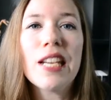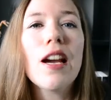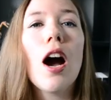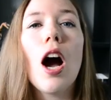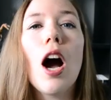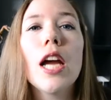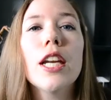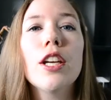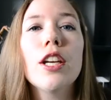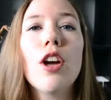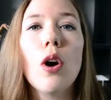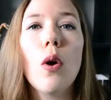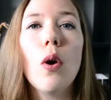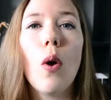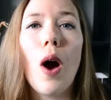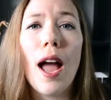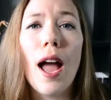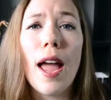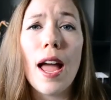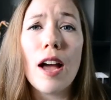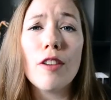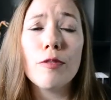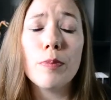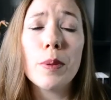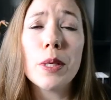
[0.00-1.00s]
I know I
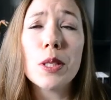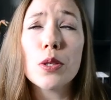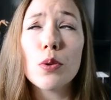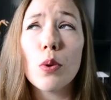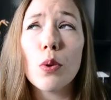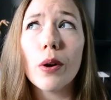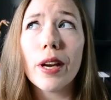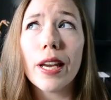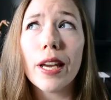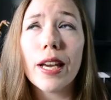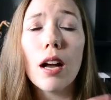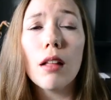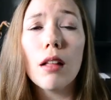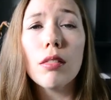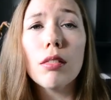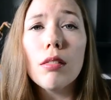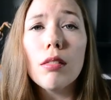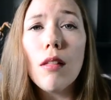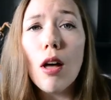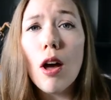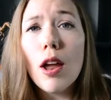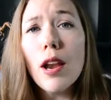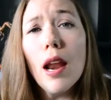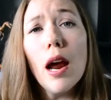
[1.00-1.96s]
have been talking a lot